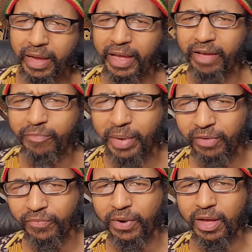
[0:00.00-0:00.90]
I have my
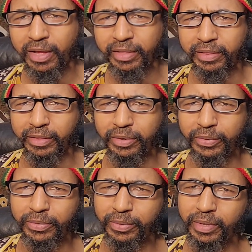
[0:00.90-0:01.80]
flaws, you
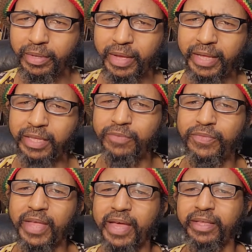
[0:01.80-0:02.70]
know. I give
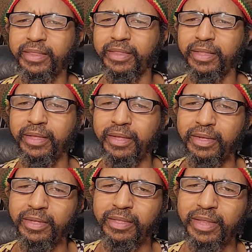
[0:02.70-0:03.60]
thanks
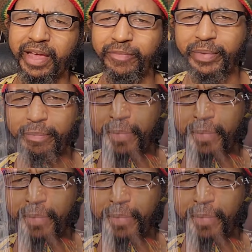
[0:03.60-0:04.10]
that I've been